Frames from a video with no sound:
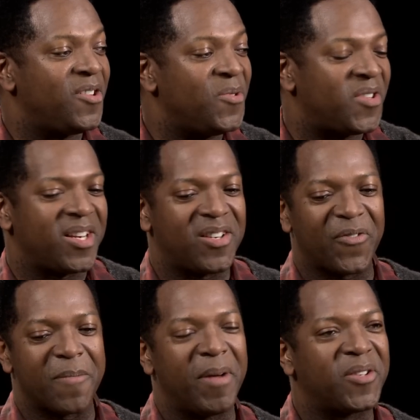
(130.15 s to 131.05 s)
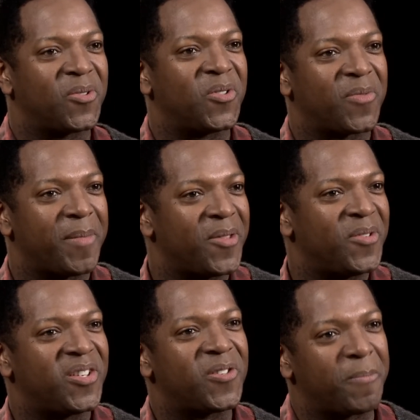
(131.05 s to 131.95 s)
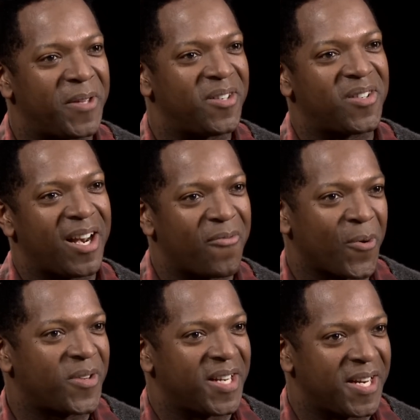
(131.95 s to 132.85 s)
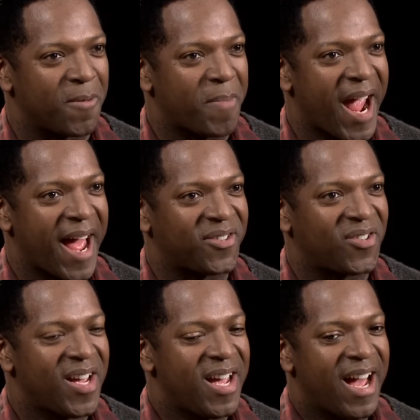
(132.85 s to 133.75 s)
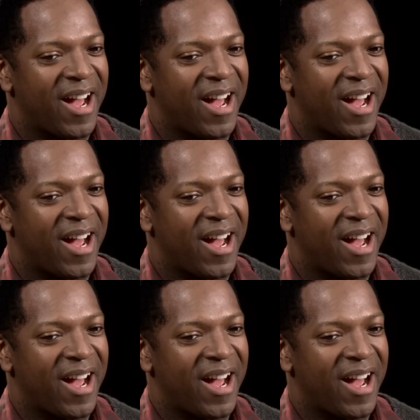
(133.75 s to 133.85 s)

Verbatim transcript: using different muscles from other disciplines that I've worked in the past,